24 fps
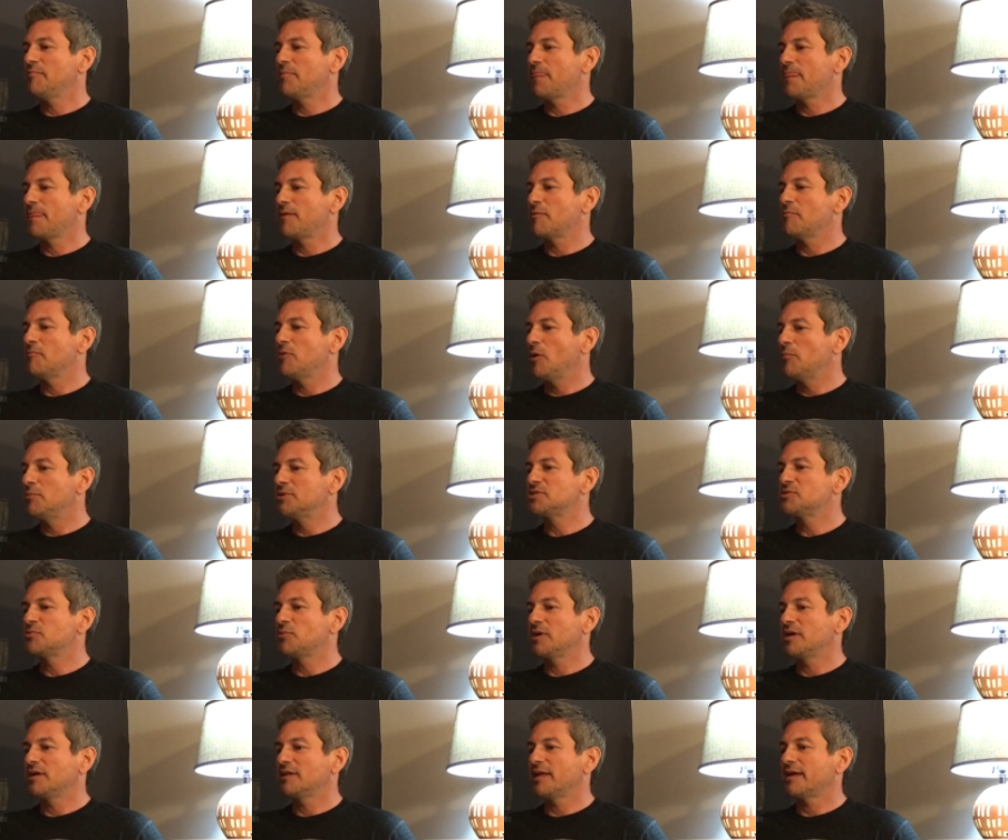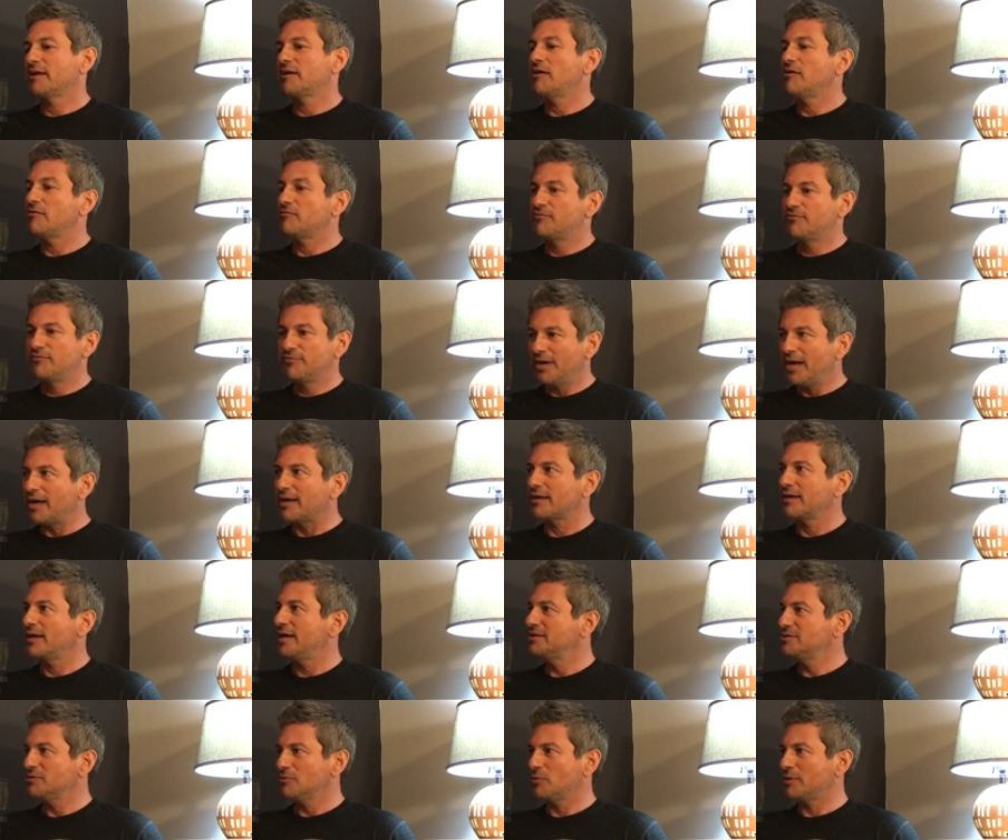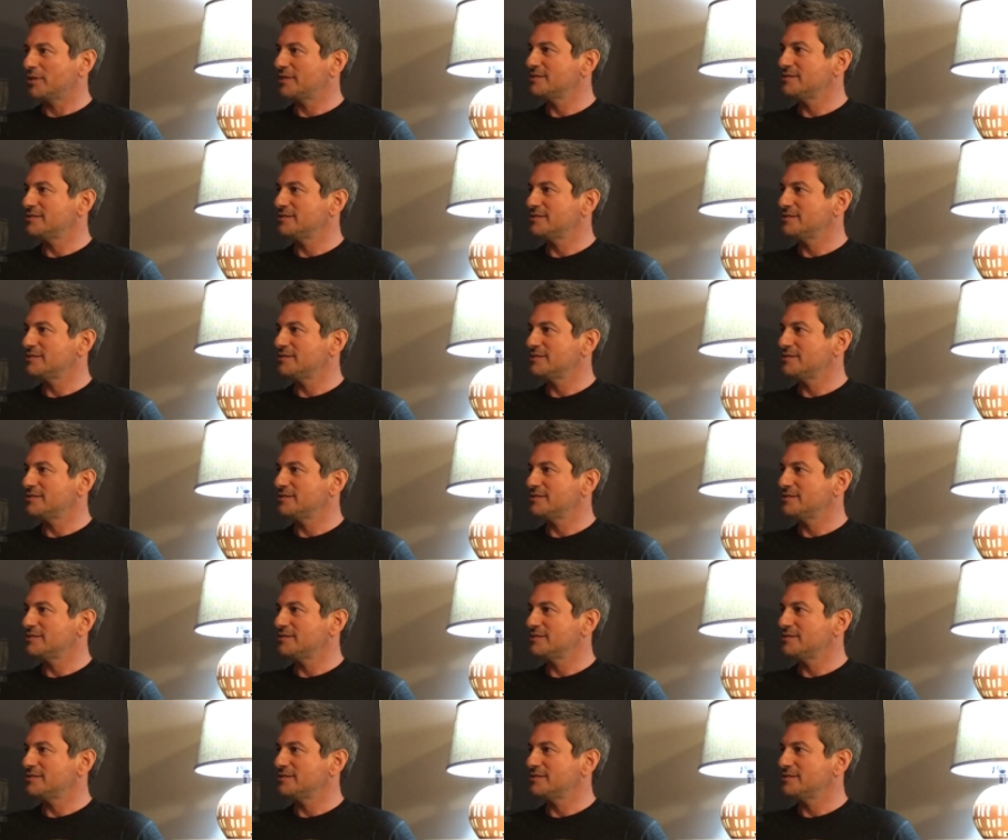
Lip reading: There are moments where you're like, oh fuck, I don't want to